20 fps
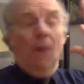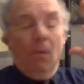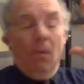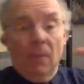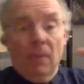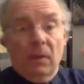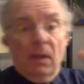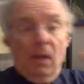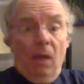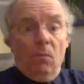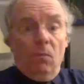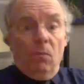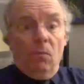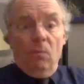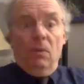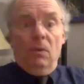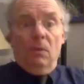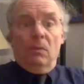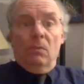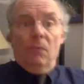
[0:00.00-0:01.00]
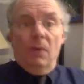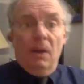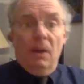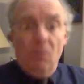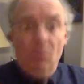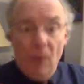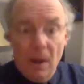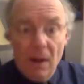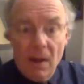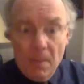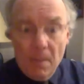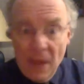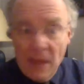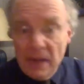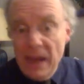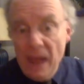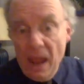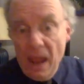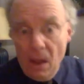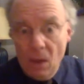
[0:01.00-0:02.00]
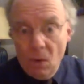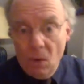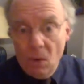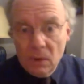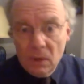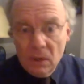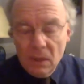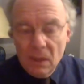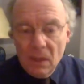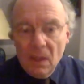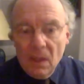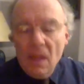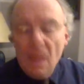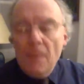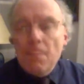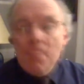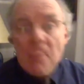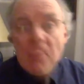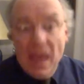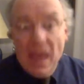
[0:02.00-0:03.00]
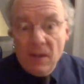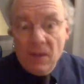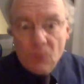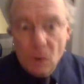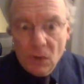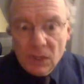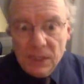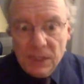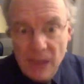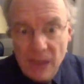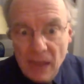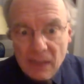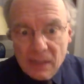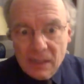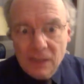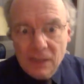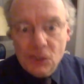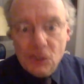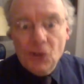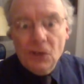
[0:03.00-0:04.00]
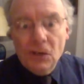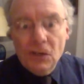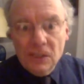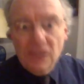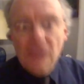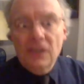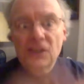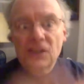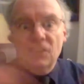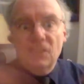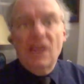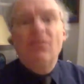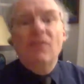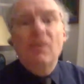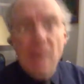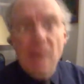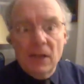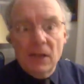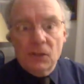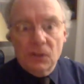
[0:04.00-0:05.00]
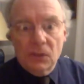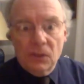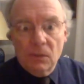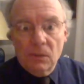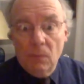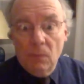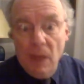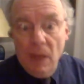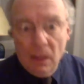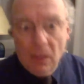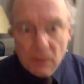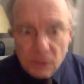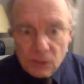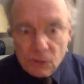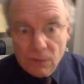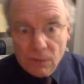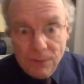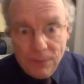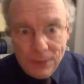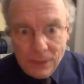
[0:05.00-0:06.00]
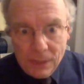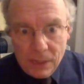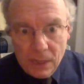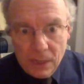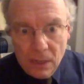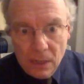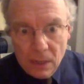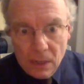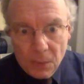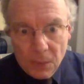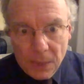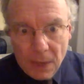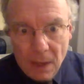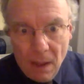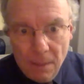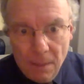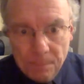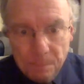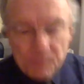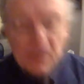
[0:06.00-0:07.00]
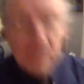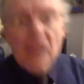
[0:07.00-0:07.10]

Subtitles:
Oh my God, well, where am I now? And of course, yes, it turns into 7 measures. Well, Stravinsky, here we come.